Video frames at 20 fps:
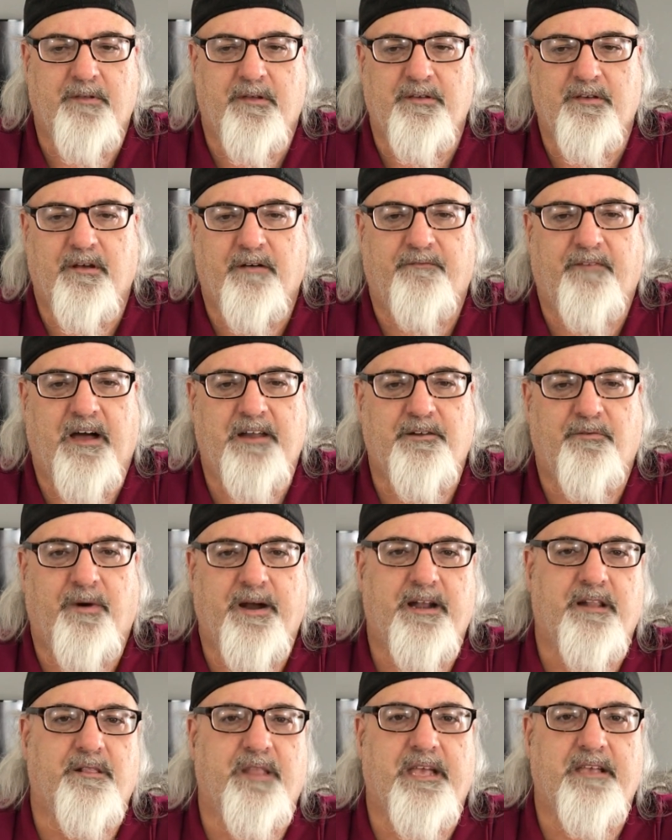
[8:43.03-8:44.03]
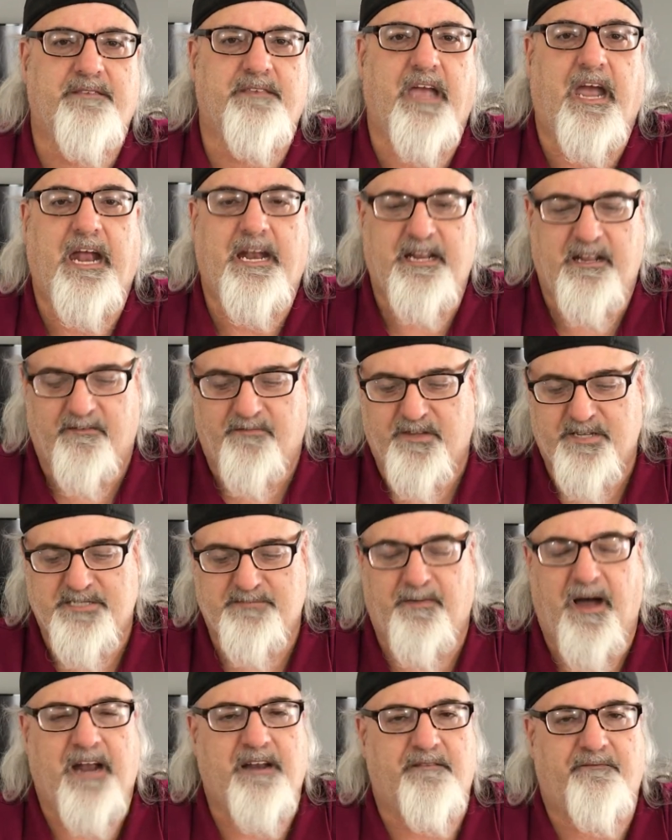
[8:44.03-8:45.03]
you'll find a way to link to any of the
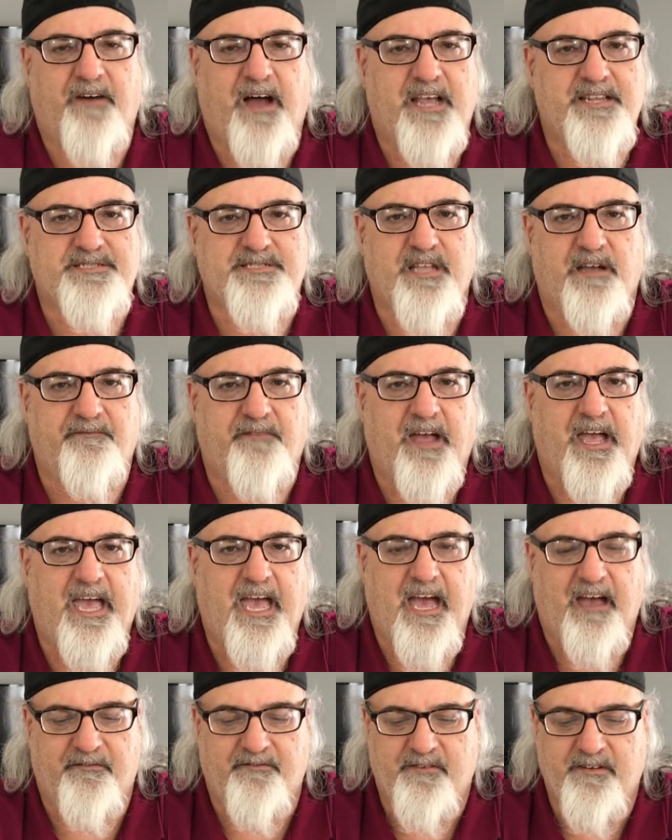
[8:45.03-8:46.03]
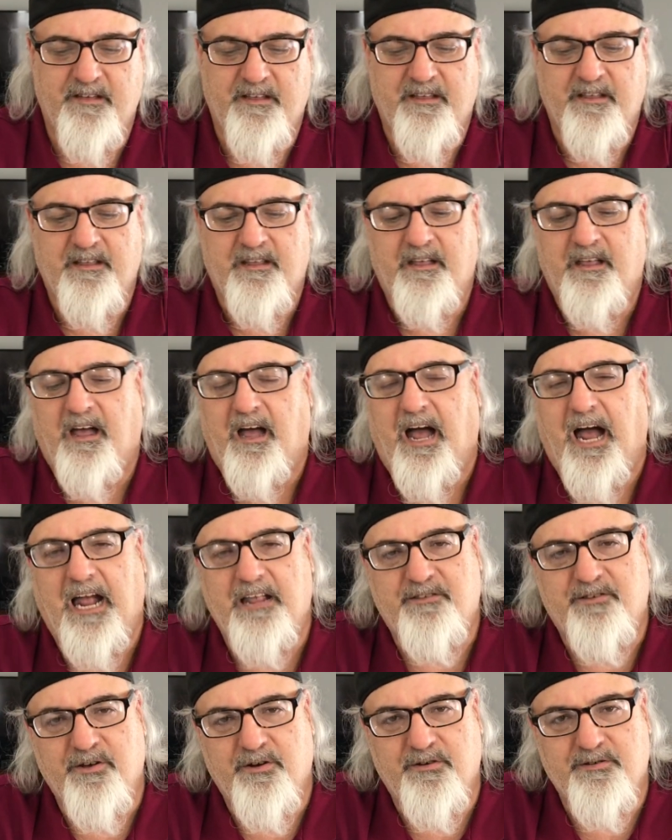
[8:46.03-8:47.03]
Spotify stuff I have,
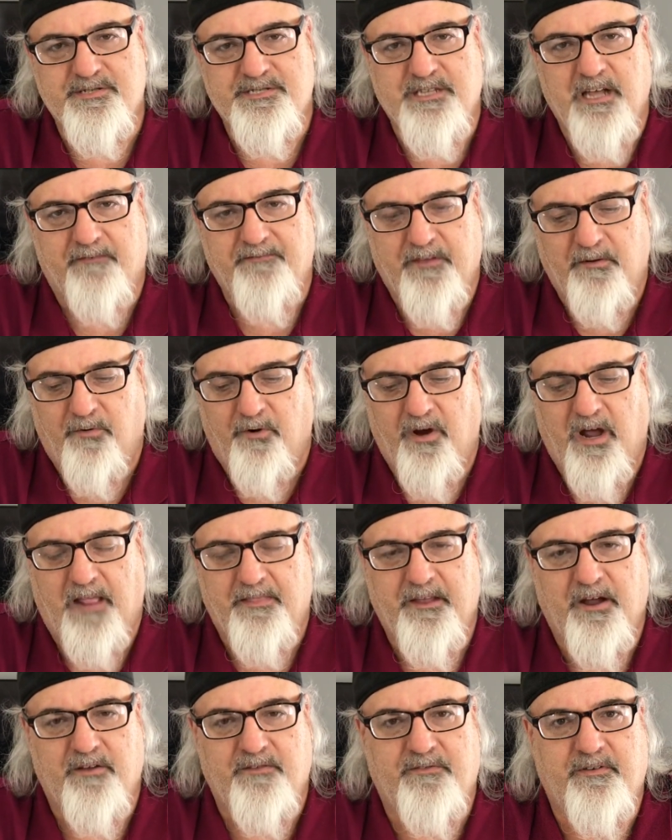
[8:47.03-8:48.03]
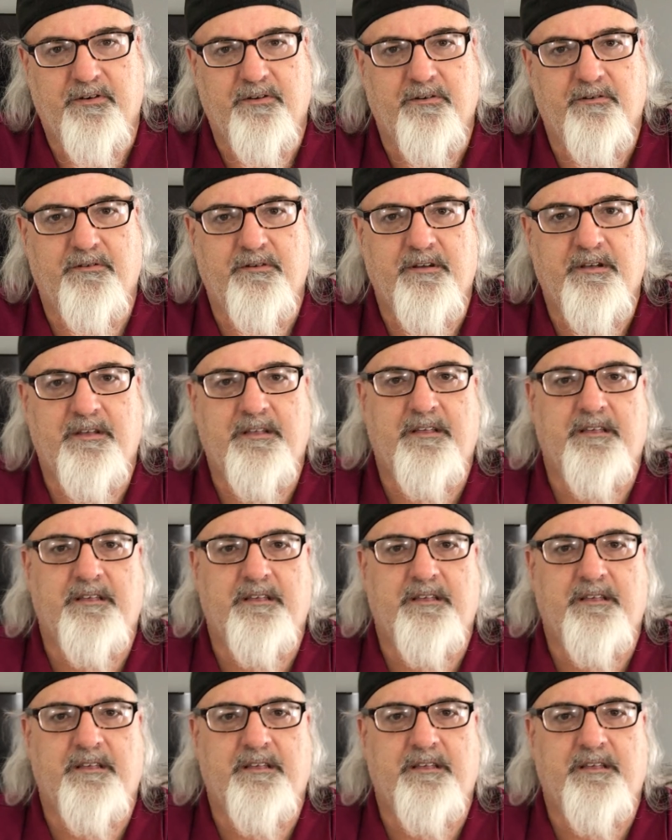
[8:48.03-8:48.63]
iTunes stuff that we're on there too.